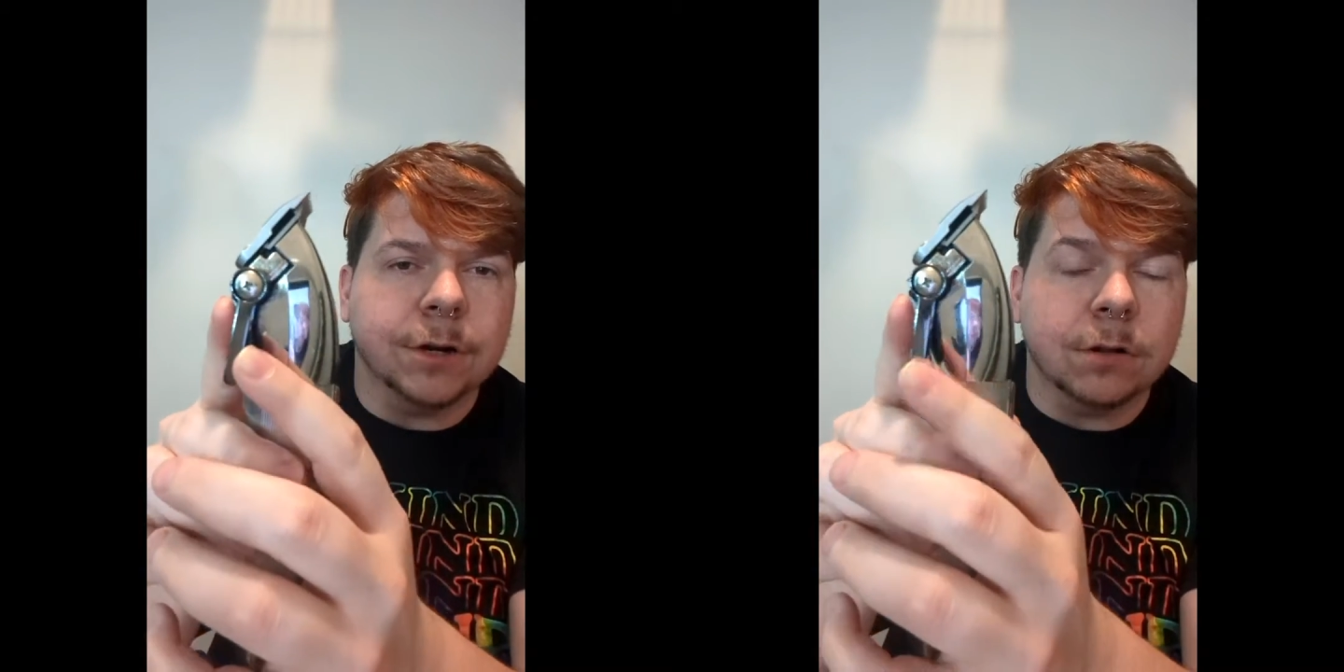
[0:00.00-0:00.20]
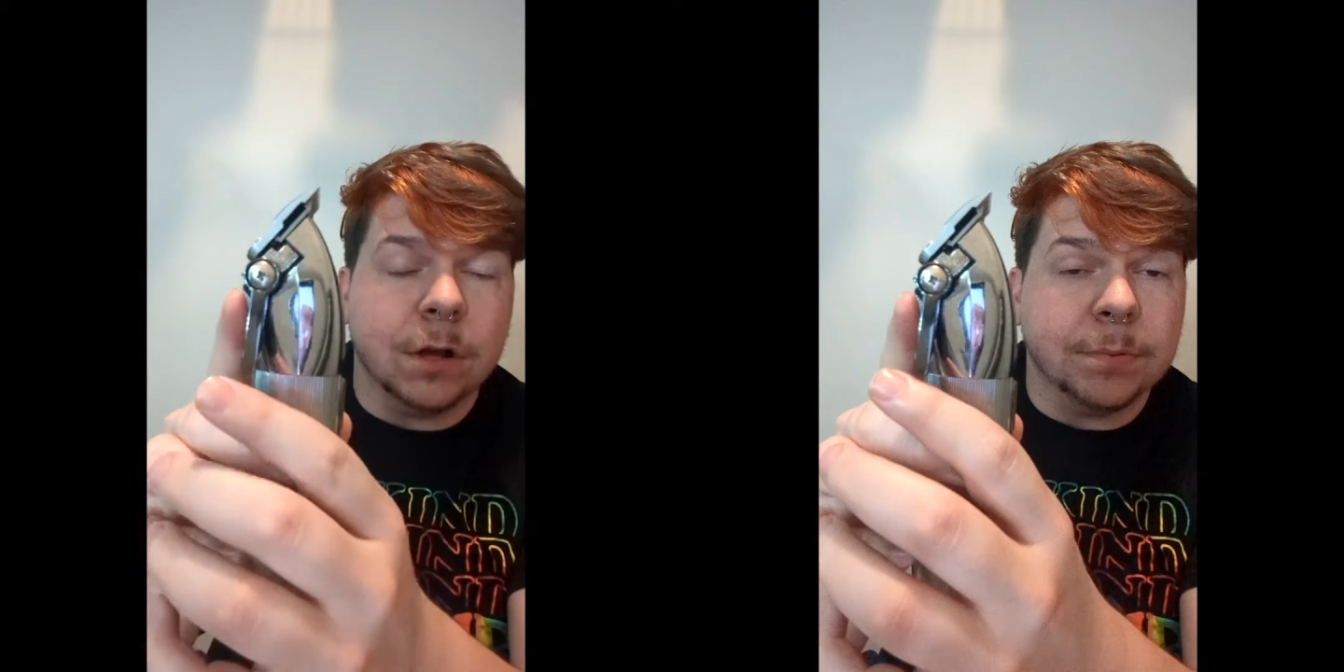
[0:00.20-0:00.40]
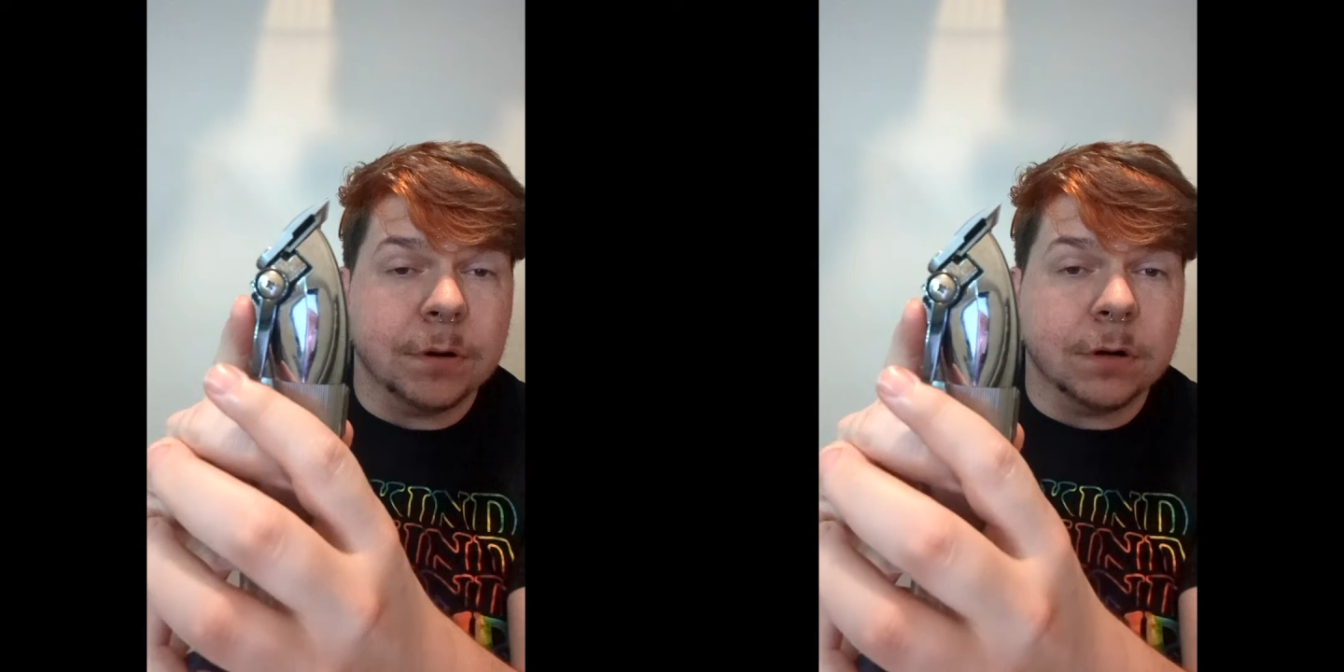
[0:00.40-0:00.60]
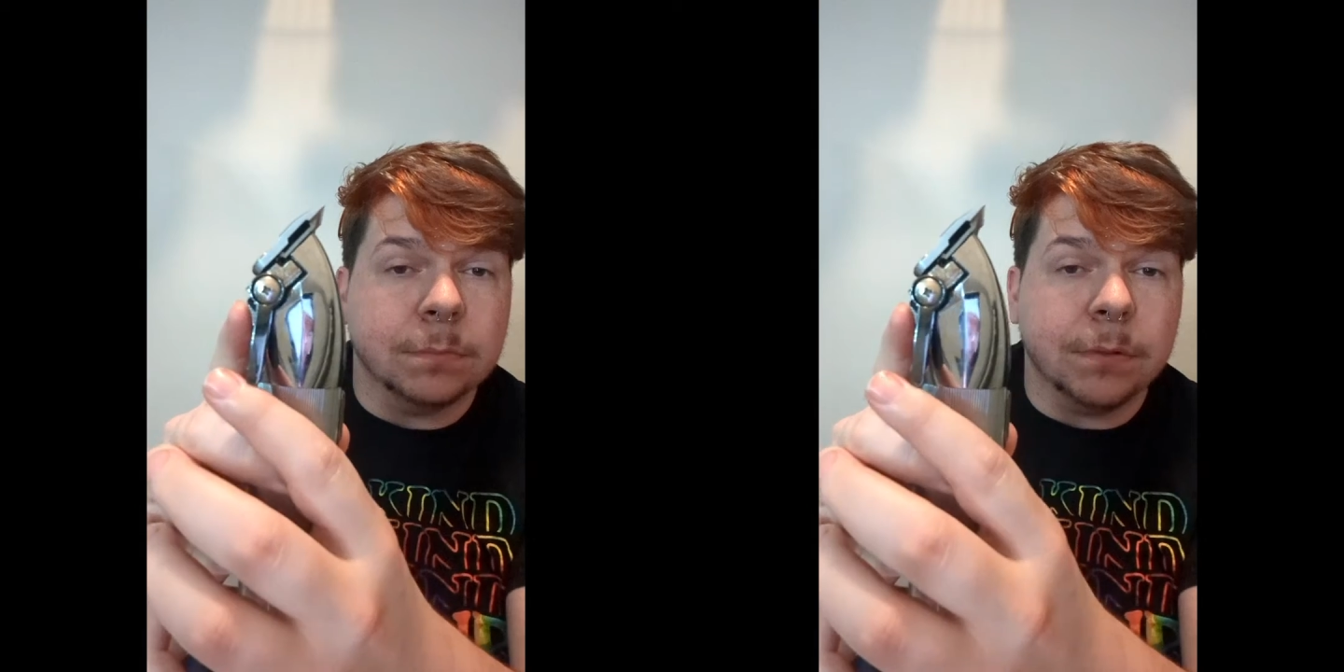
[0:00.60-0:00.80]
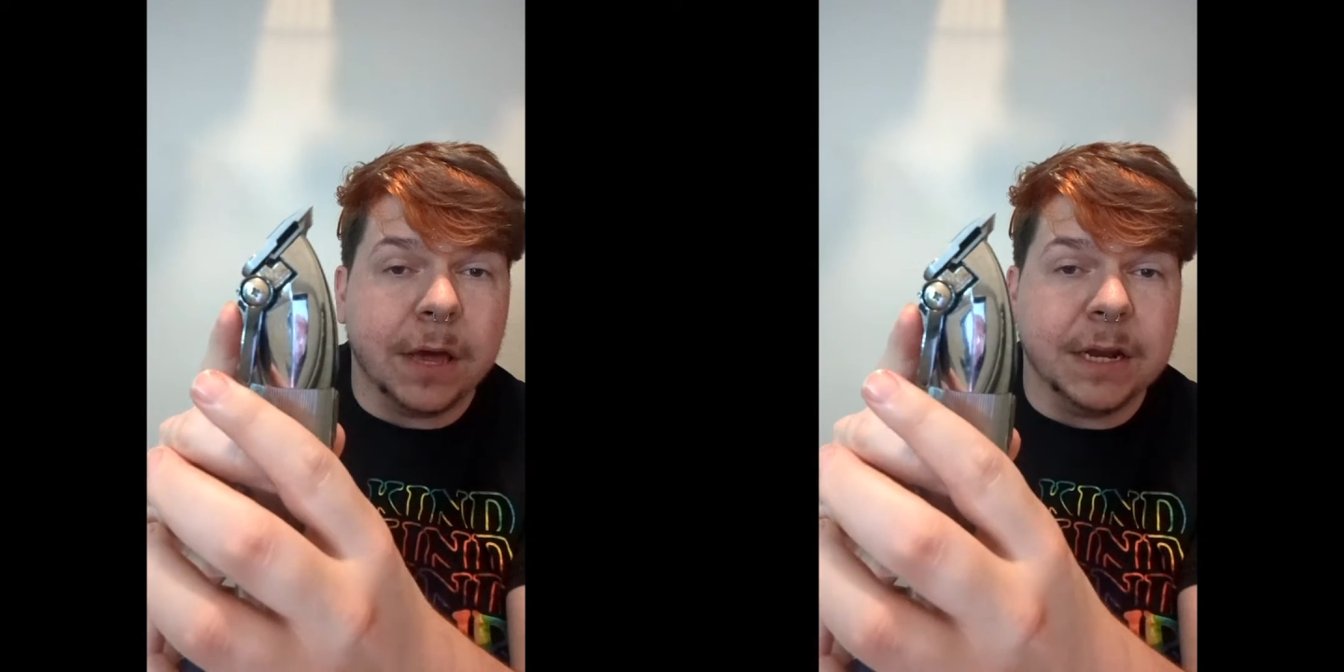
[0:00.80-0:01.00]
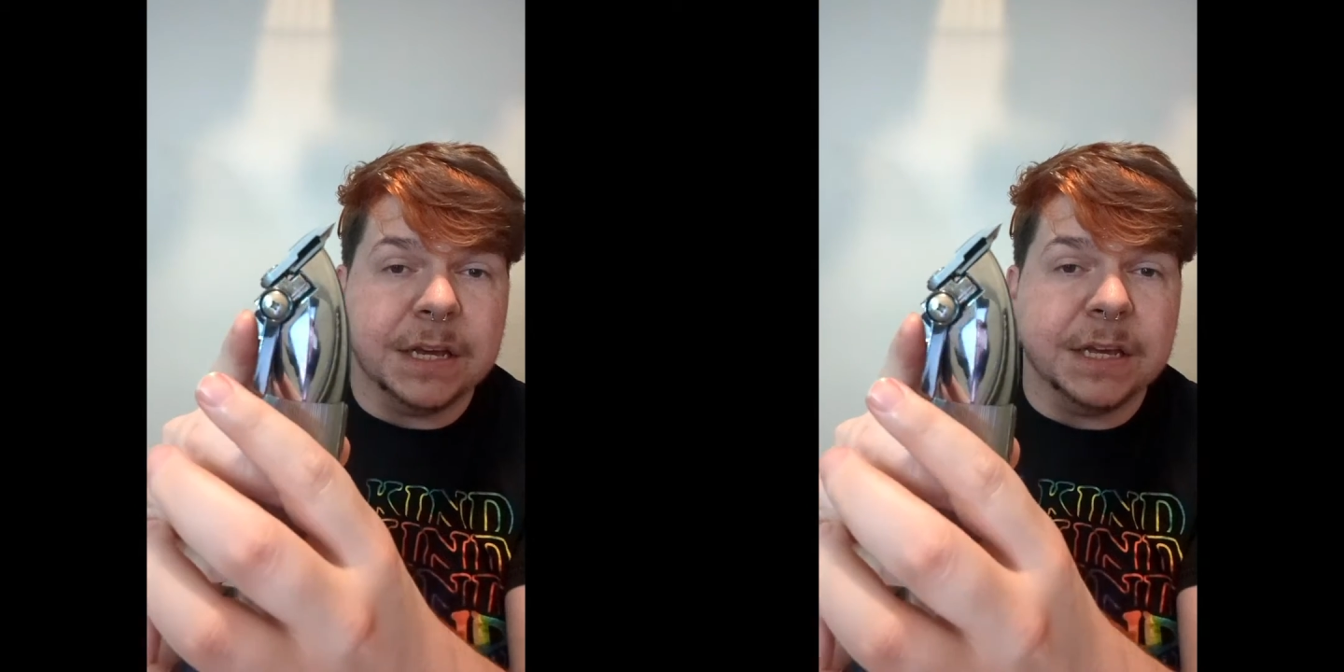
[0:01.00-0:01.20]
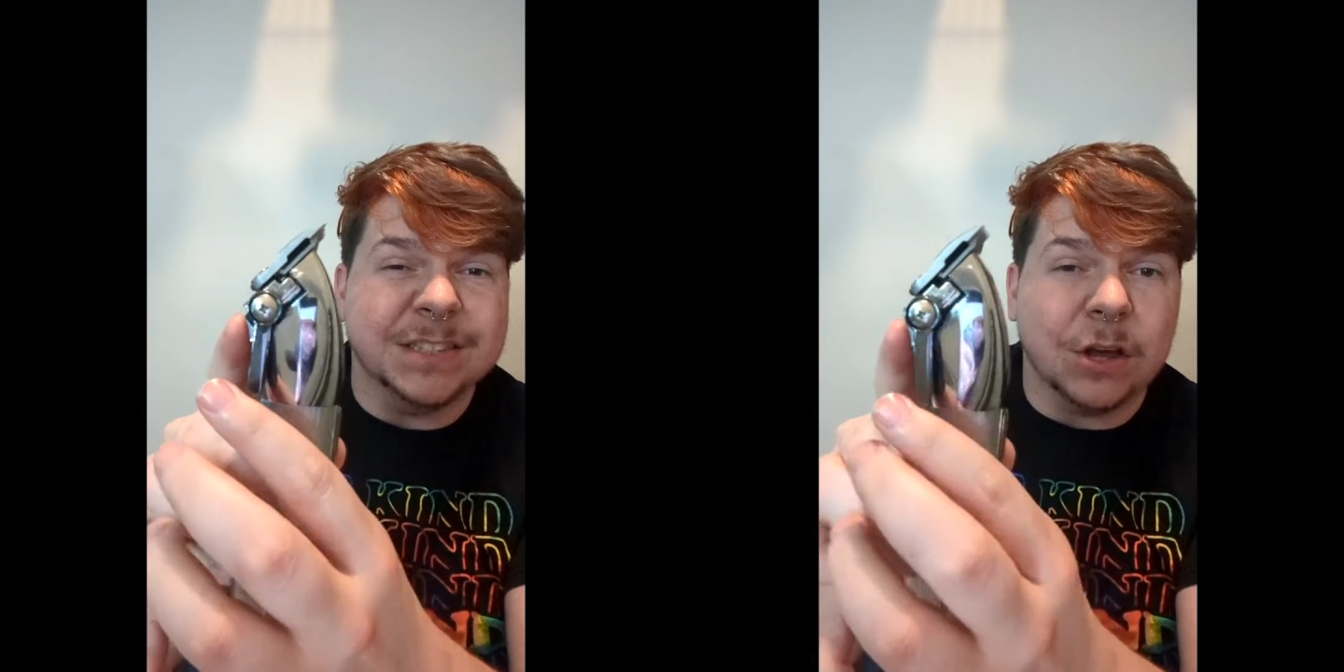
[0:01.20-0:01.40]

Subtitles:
clipper blade is